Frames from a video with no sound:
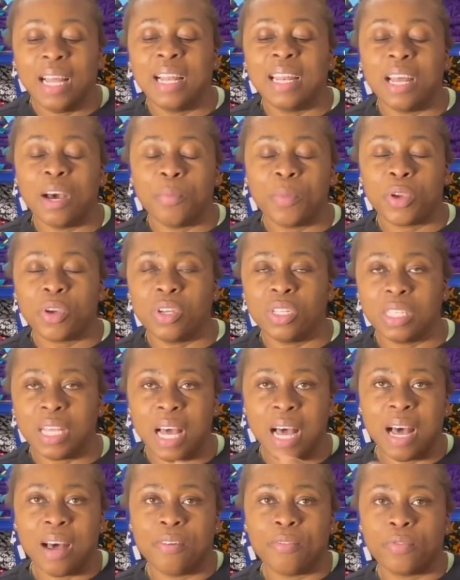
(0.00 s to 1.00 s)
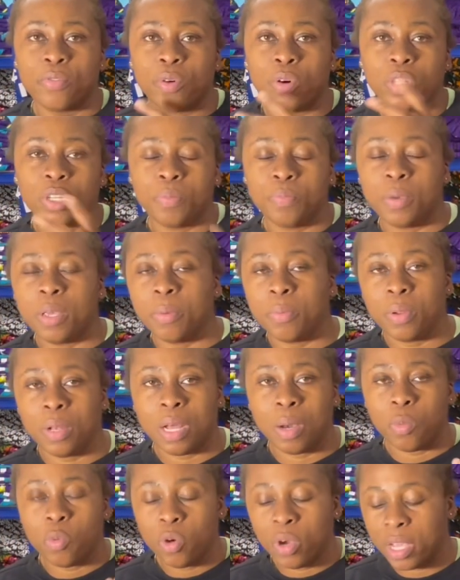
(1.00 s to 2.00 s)
Now, because I have other people
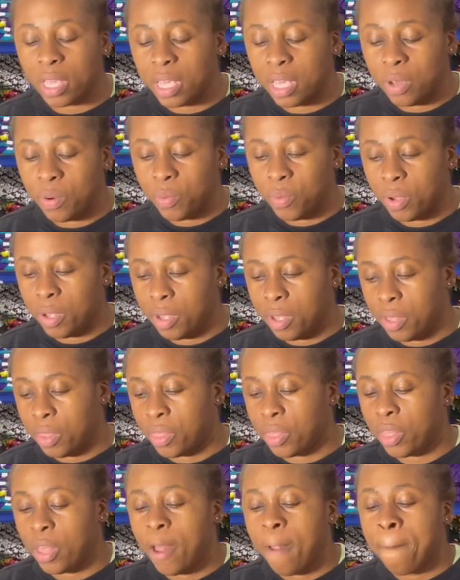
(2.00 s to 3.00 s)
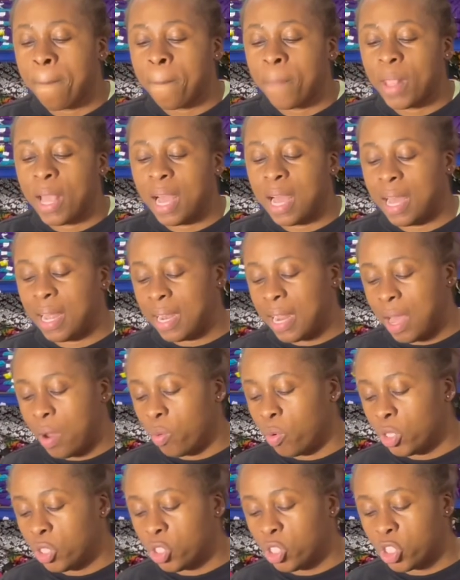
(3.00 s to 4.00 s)
I'm working with and I
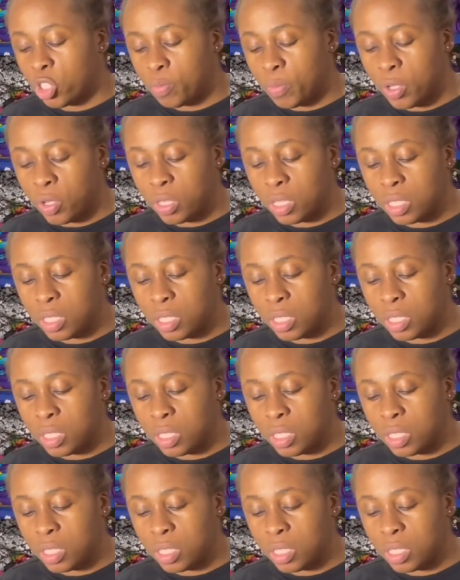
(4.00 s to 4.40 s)
want us to be on the